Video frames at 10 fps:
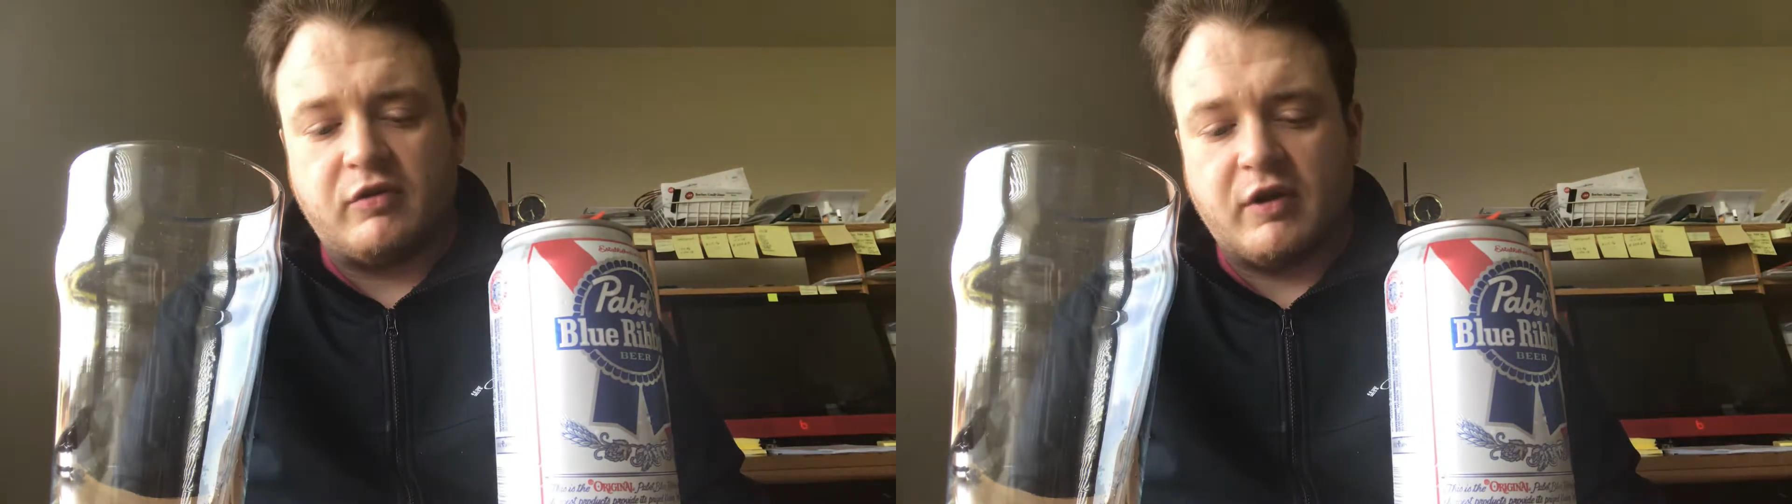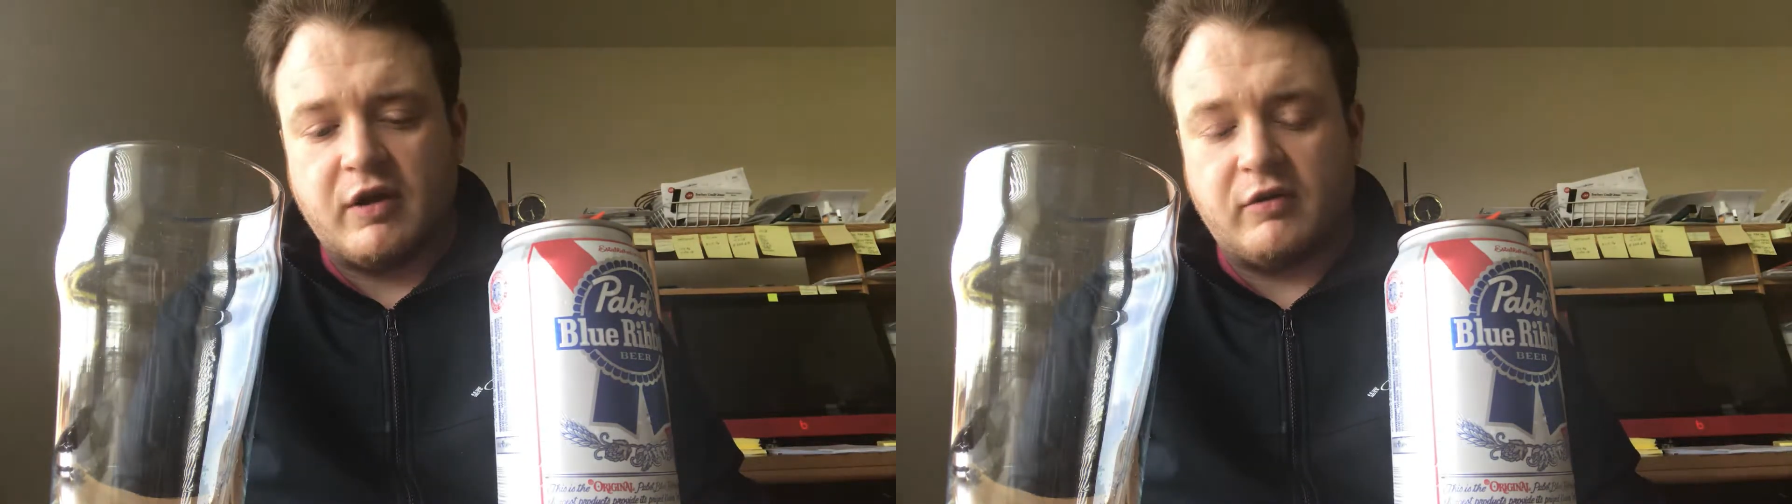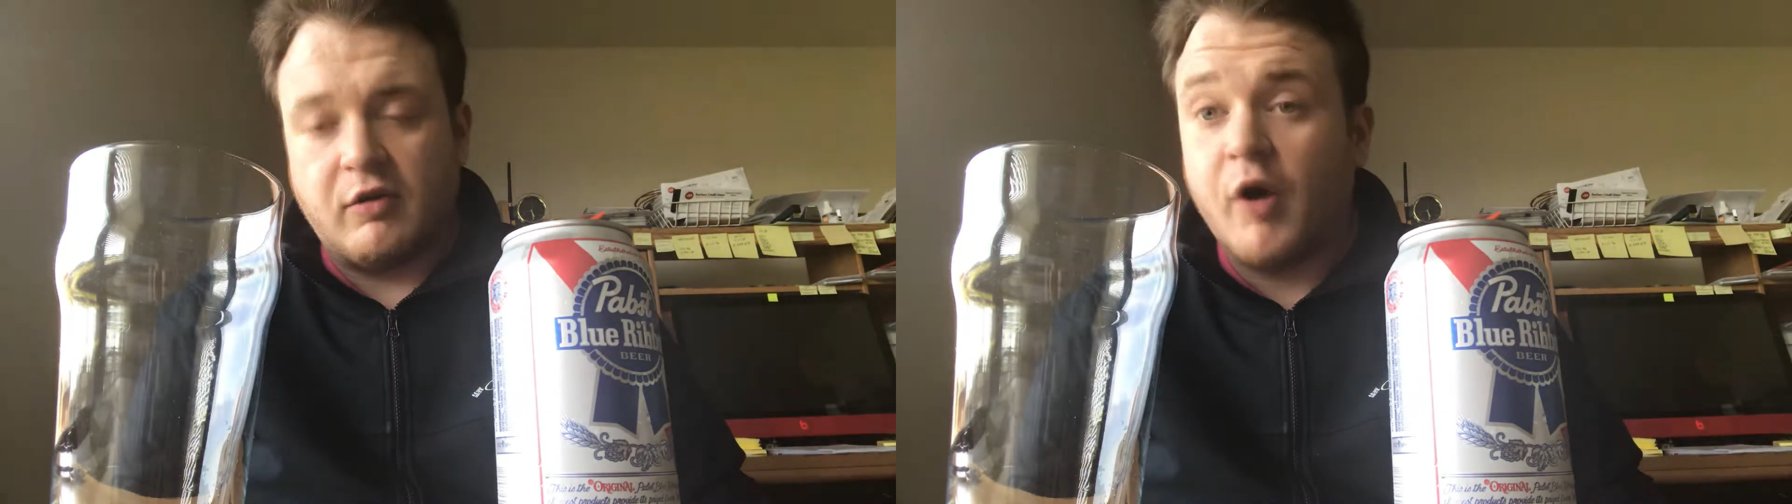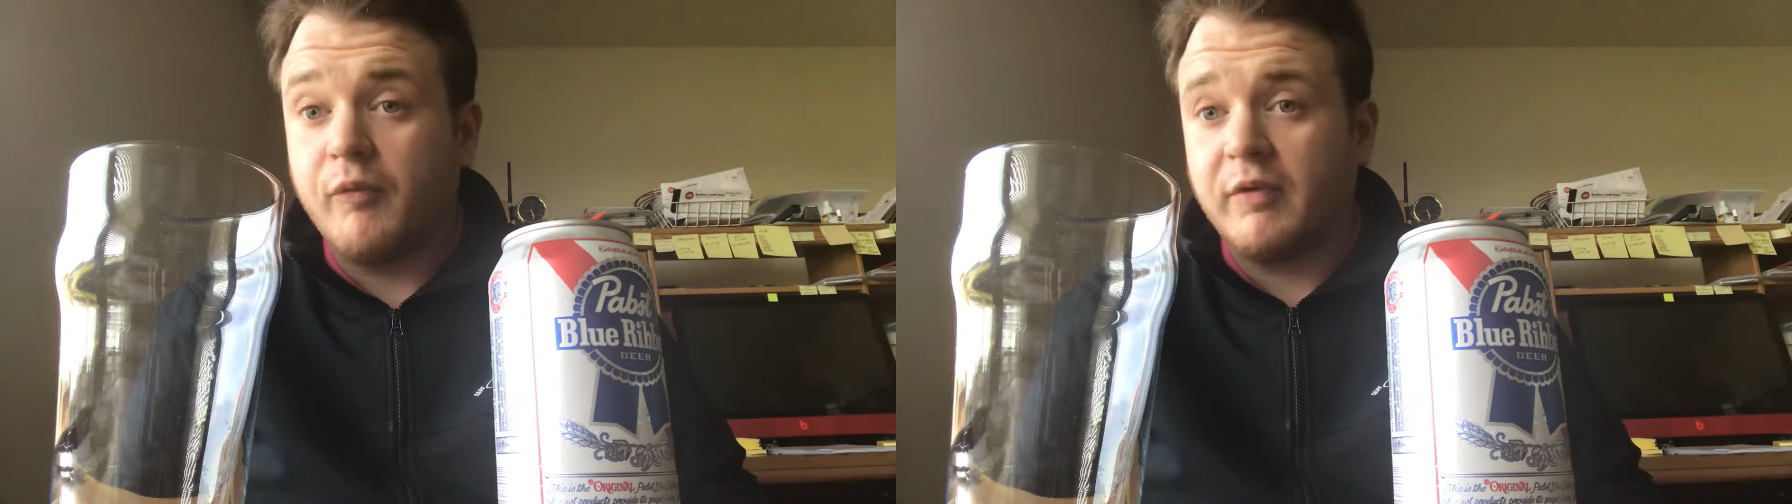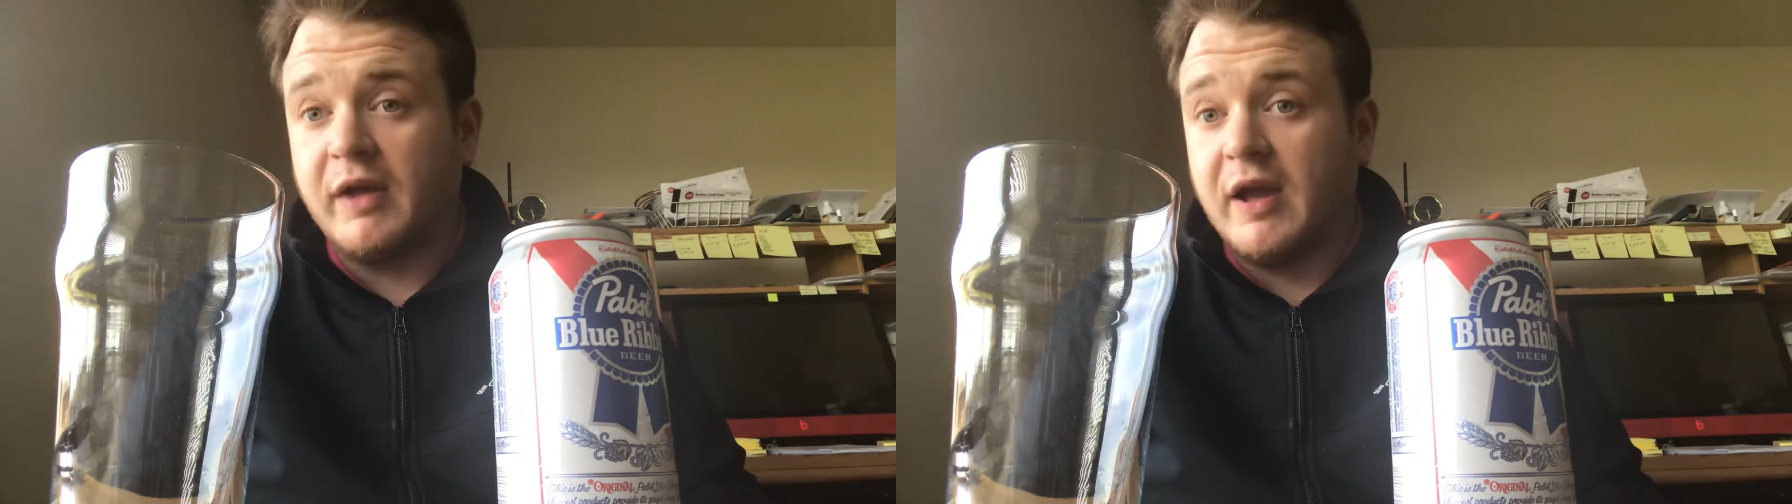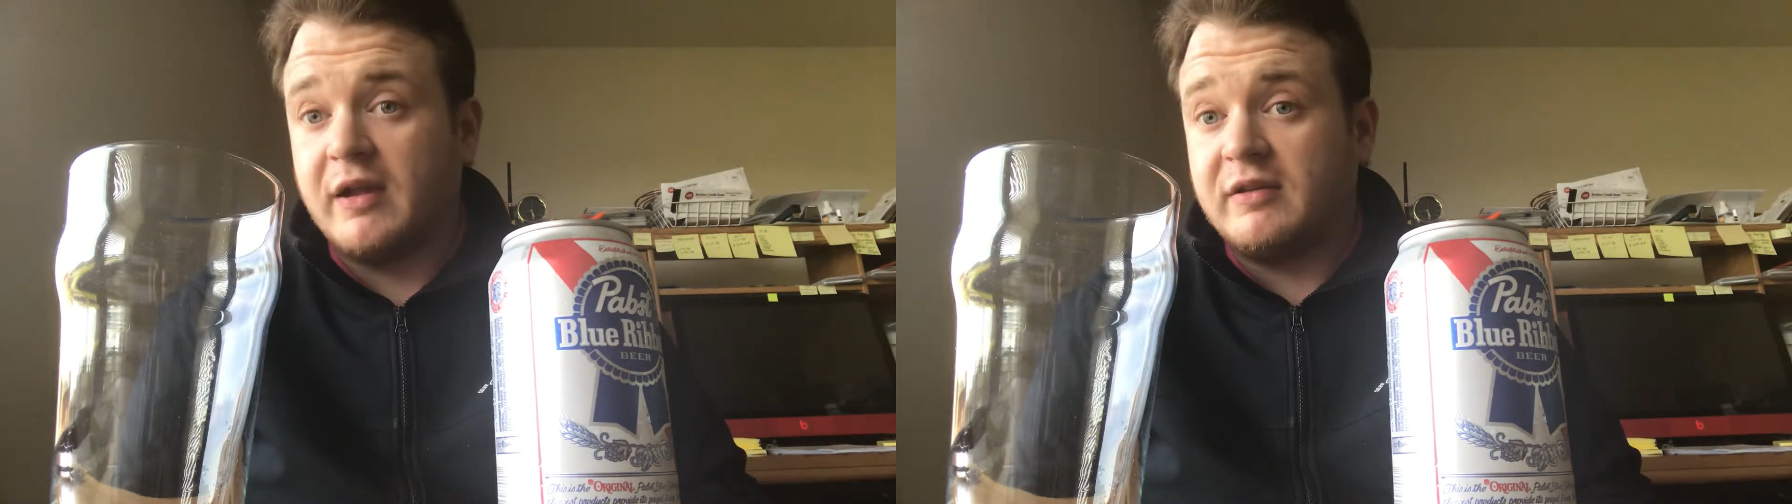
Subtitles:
and hopefully a